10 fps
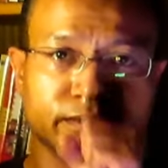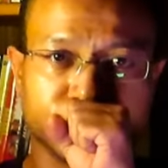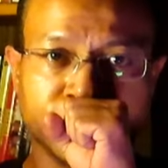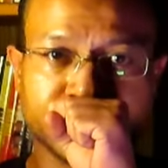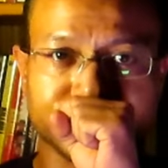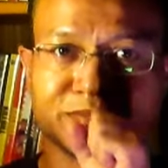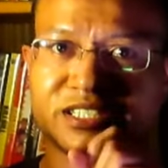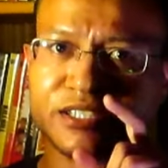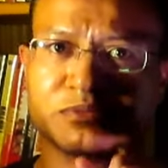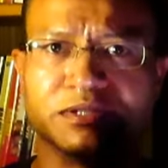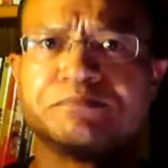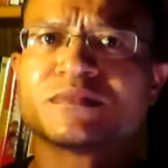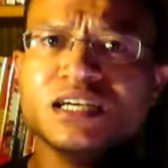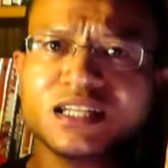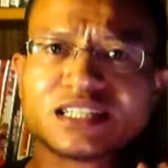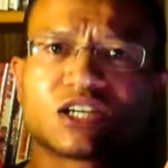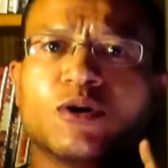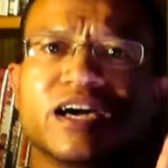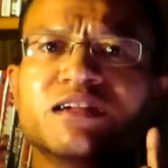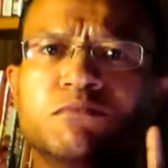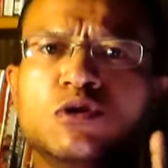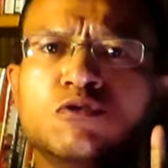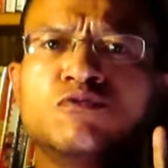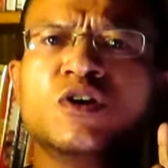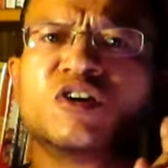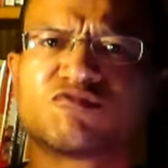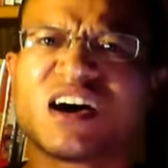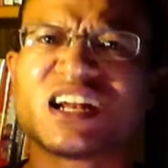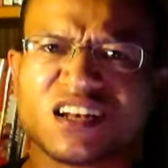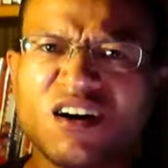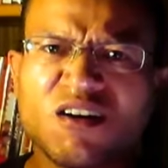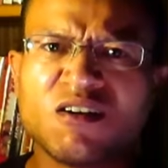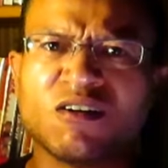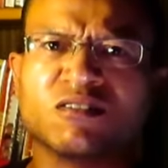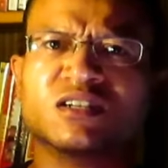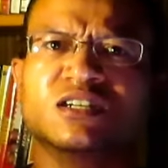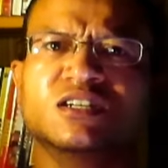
excuse me, let's go ahead and move right along